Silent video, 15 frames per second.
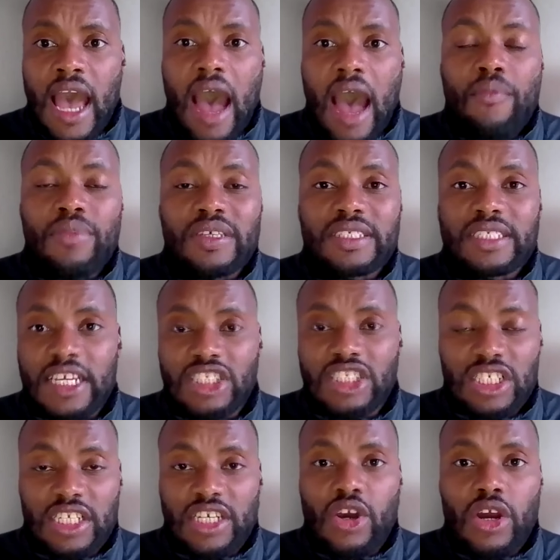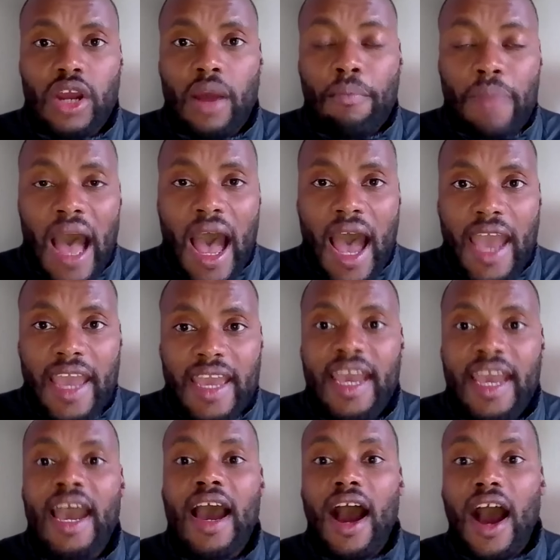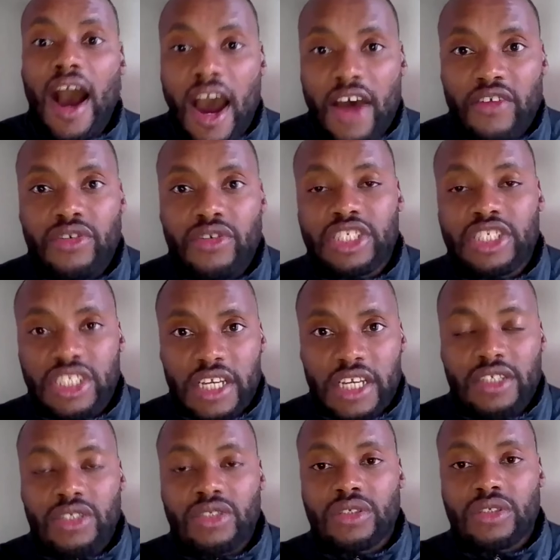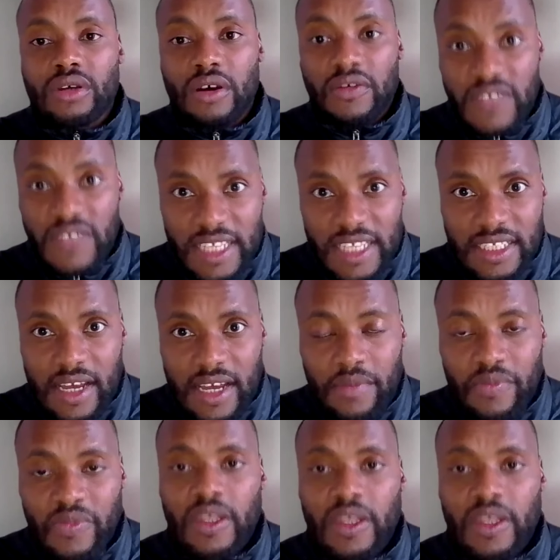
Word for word: I'm essentially going to buy 100 shares of Tesla.